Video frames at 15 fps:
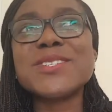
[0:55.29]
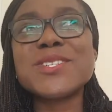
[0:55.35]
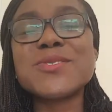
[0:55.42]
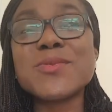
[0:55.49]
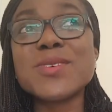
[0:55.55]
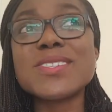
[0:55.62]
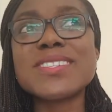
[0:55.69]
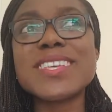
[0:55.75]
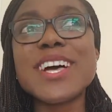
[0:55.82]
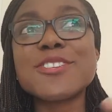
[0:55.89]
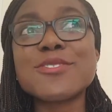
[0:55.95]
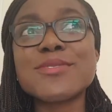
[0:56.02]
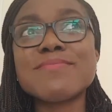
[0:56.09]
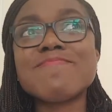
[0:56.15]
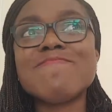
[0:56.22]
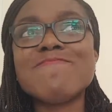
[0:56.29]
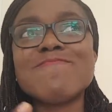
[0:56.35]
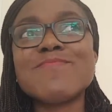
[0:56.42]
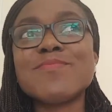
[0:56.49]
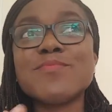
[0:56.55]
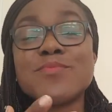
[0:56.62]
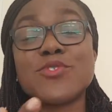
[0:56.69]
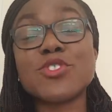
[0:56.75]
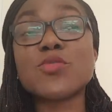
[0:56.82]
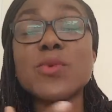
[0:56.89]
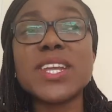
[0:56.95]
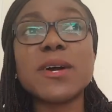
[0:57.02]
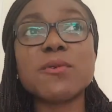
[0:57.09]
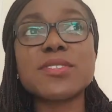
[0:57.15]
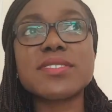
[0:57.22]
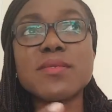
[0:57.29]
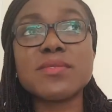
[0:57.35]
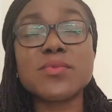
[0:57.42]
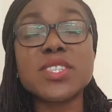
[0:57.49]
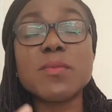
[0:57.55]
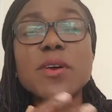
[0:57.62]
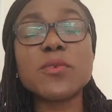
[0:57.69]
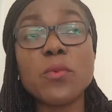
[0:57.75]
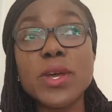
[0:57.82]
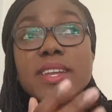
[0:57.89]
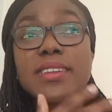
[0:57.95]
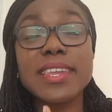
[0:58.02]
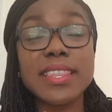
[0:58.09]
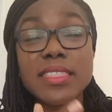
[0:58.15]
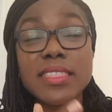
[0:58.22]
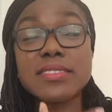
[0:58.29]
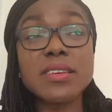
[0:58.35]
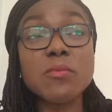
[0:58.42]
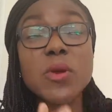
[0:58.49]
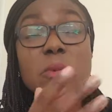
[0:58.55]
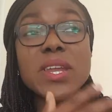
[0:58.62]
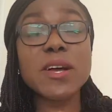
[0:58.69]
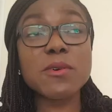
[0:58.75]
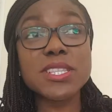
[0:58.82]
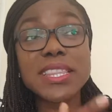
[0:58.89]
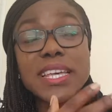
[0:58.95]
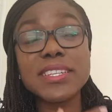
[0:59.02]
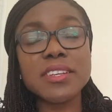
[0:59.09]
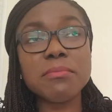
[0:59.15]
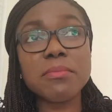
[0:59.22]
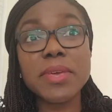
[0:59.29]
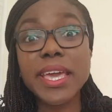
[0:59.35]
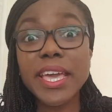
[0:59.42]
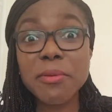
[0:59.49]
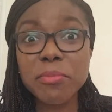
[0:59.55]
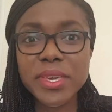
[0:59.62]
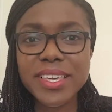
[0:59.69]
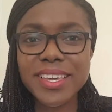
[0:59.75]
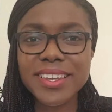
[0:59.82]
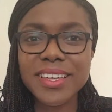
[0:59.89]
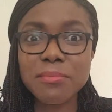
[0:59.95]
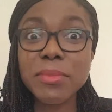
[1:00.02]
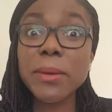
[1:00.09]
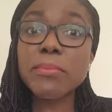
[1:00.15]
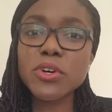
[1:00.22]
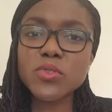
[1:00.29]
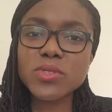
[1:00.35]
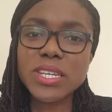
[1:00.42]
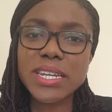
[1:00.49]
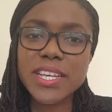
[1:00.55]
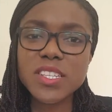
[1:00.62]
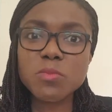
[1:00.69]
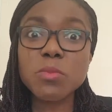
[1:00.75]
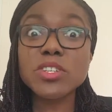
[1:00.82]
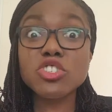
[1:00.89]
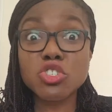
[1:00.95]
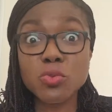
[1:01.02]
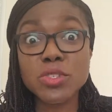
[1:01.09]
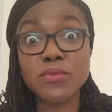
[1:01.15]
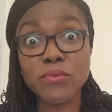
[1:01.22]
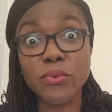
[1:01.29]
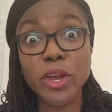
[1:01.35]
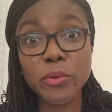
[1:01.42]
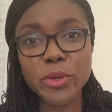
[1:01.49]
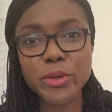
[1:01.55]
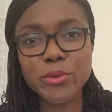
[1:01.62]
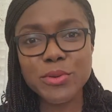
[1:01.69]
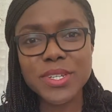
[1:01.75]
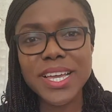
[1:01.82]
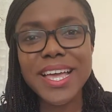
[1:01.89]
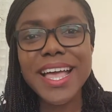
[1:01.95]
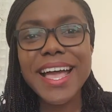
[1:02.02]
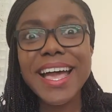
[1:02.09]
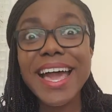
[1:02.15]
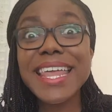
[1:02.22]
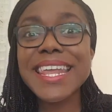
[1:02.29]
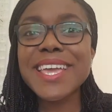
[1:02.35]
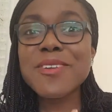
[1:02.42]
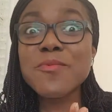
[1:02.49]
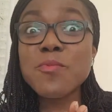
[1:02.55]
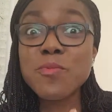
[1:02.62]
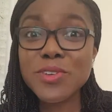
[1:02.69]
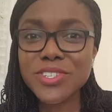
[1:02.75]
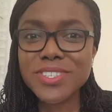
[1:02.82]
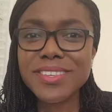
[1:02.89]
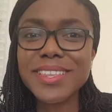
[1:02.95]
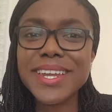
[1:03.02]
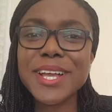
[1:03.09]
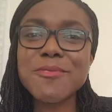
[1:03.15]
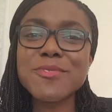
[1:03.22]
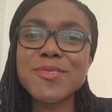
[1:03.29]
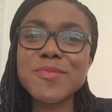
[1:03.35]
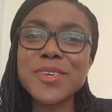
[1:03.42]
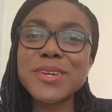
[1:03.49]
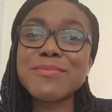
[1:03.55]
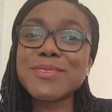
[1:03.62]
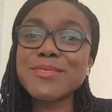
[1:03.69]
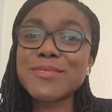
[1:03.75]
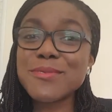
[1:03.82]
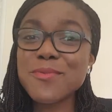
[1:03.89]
It was as just when I was, it was about when, like the same way when I was learning hair making. my boss was an expert. She was very good. And I wished that I would be able to